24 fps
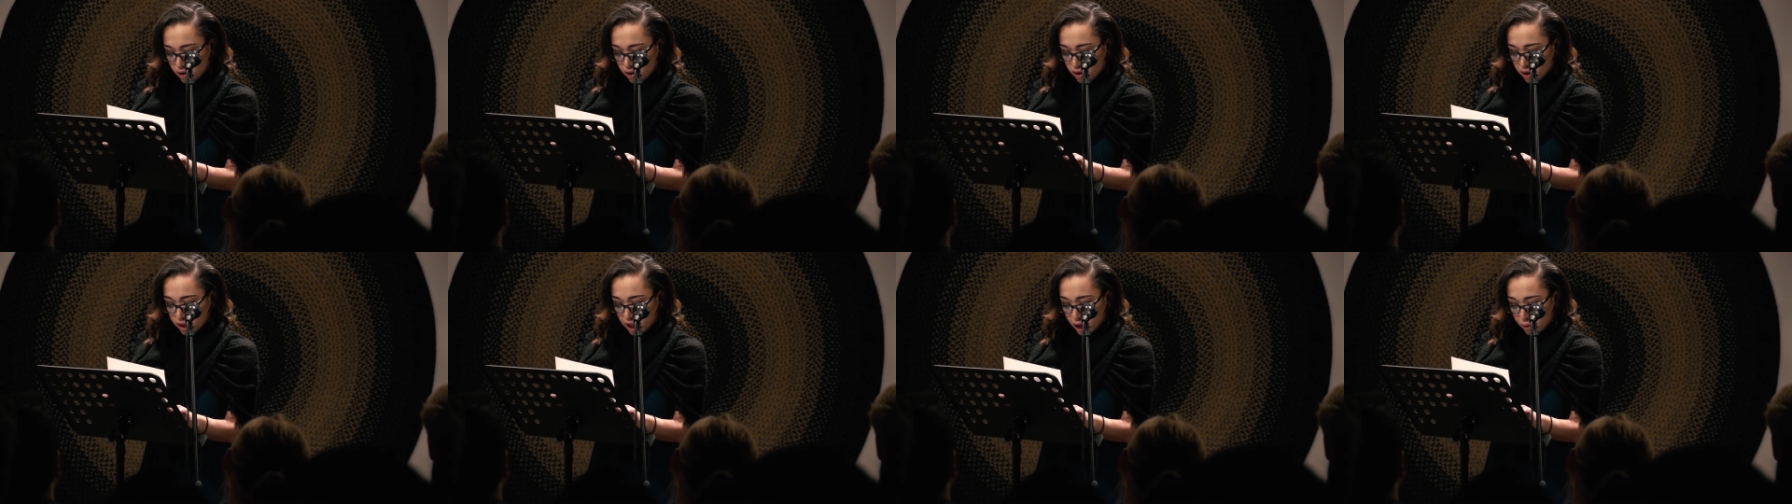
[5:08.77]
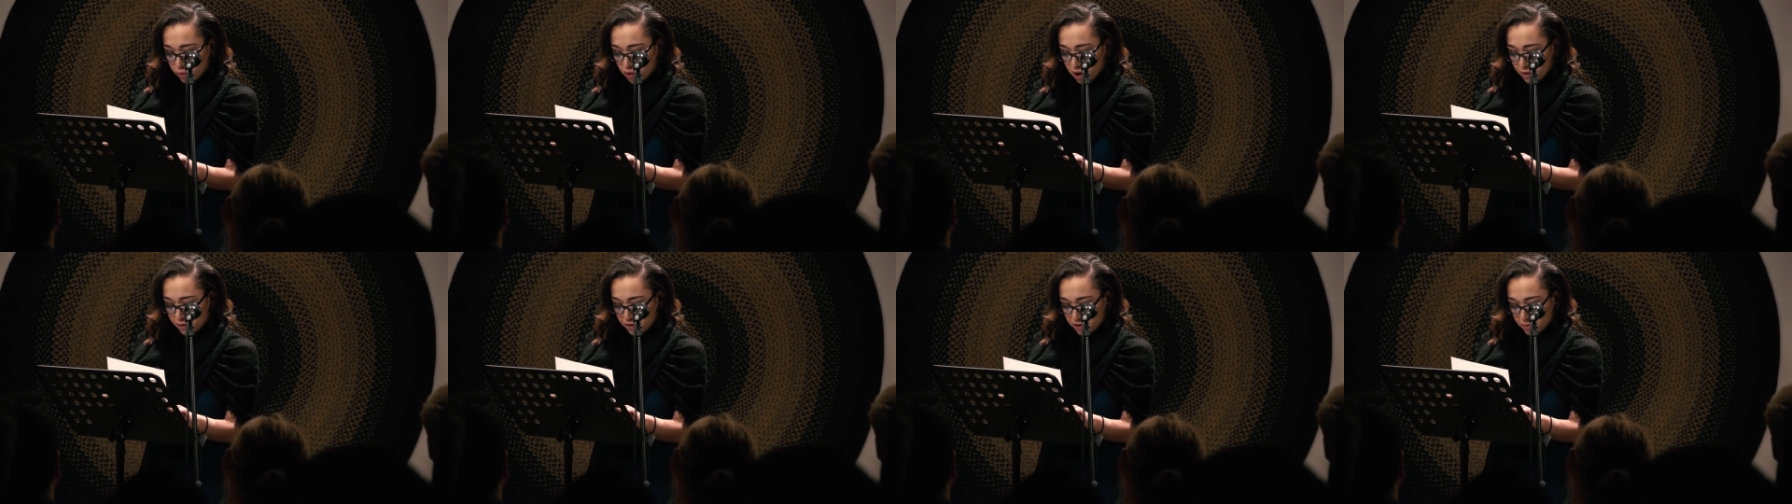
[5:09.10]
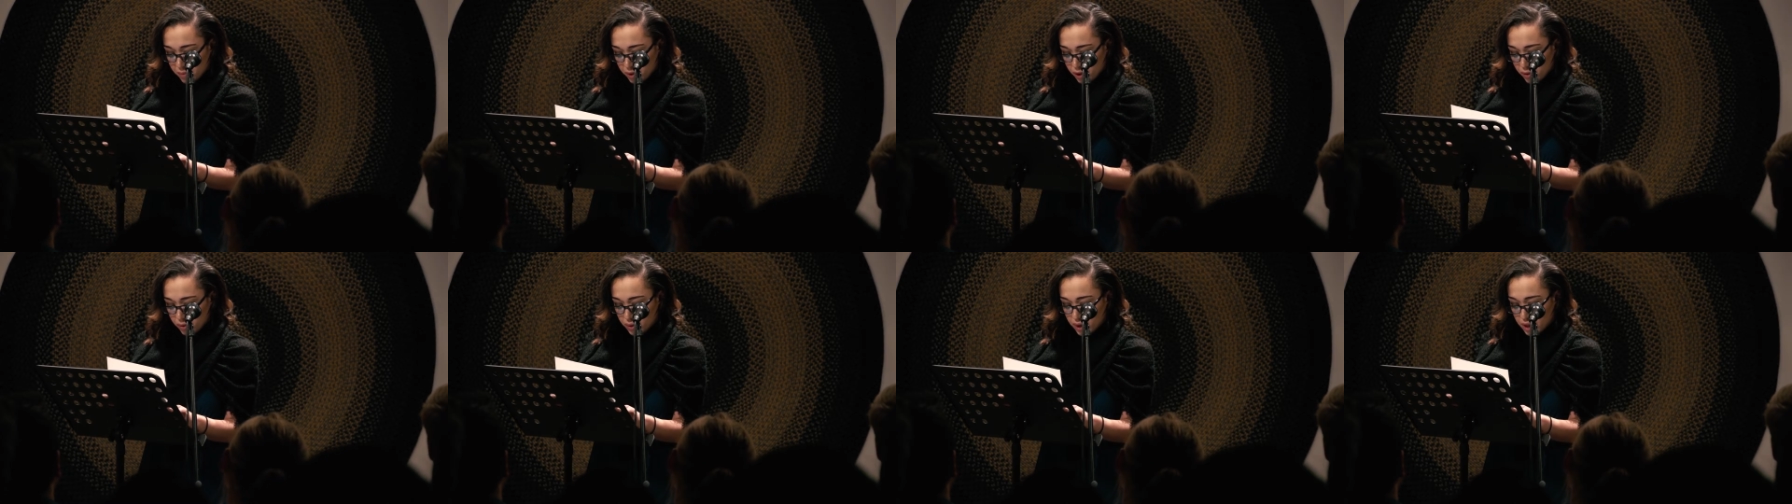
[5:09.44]
All I want
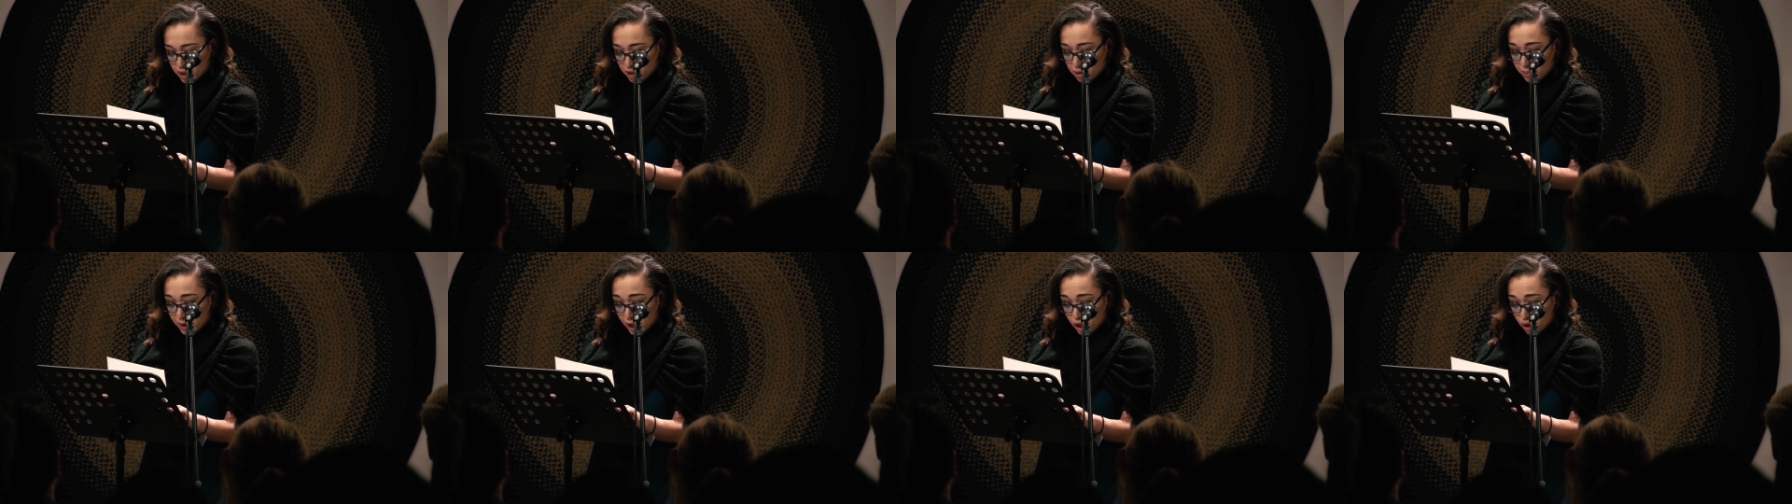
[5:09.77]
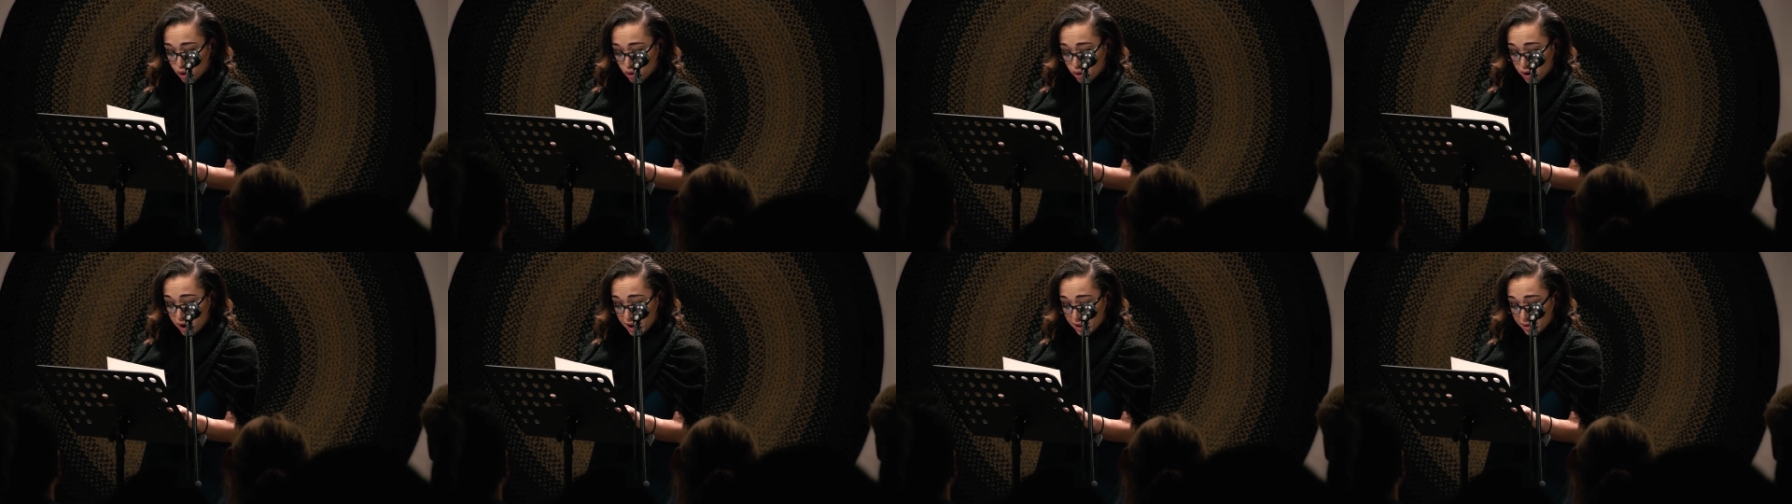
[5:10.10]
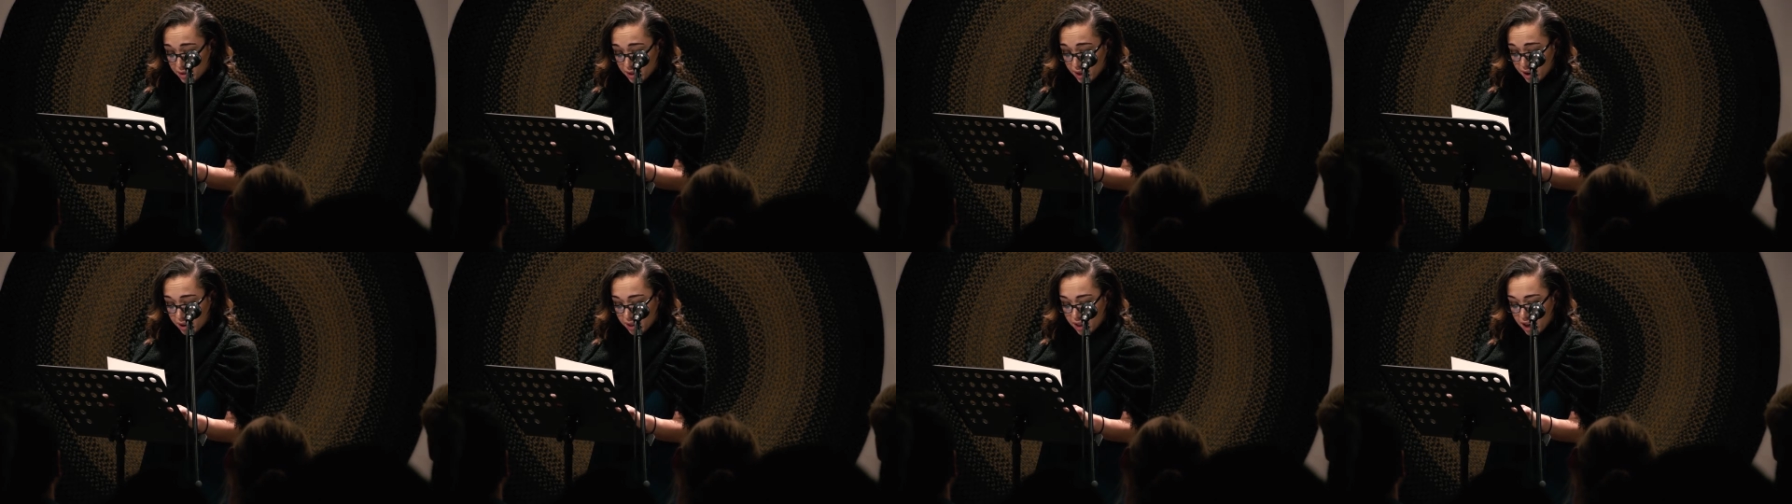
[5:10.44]
from you is to make sure I
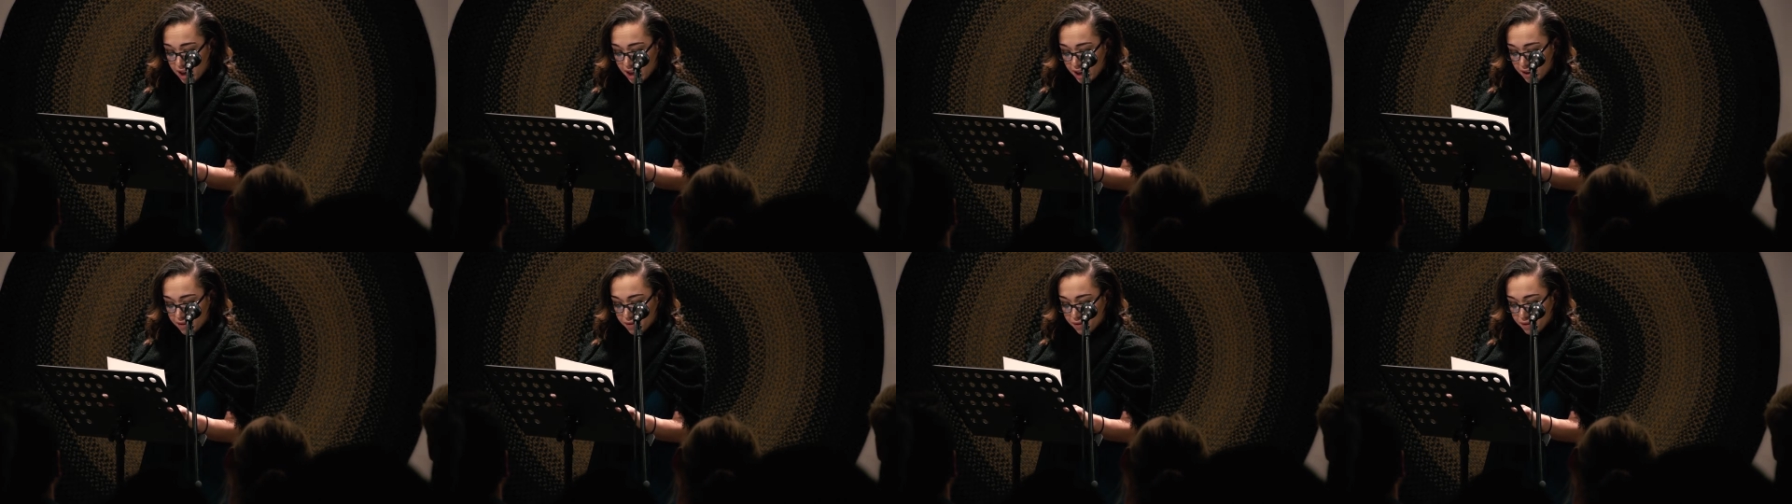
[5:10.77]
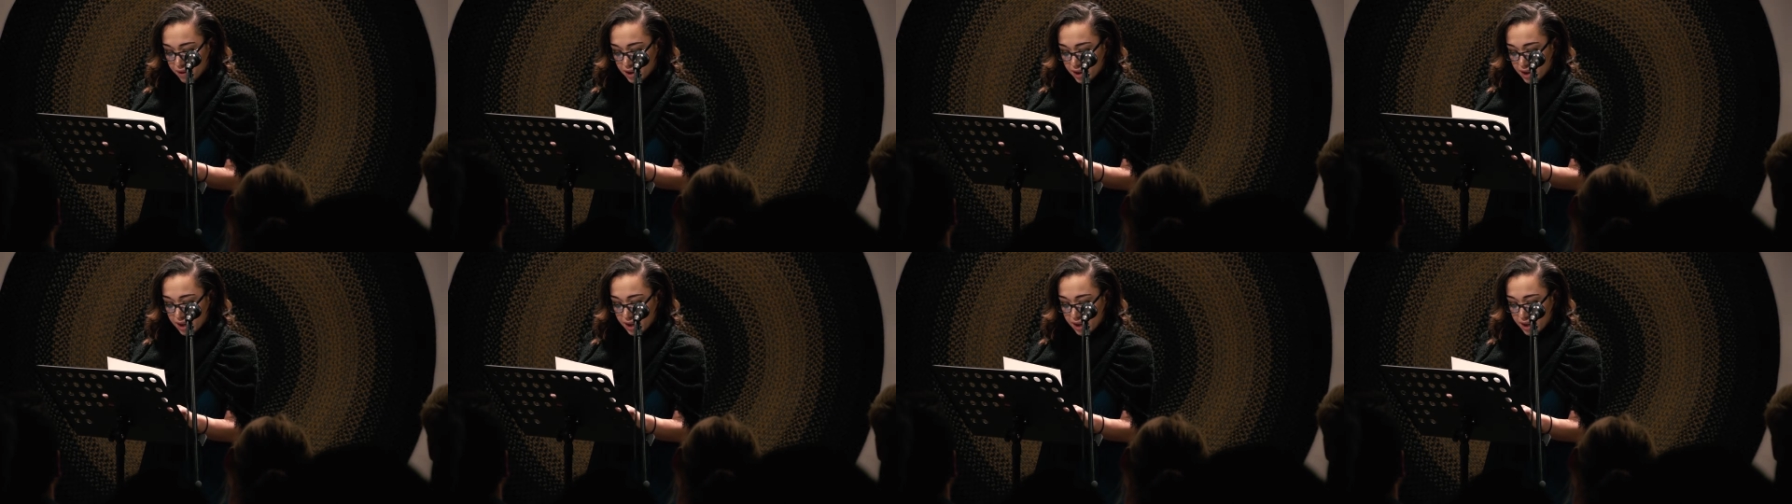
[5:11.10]
stay alive,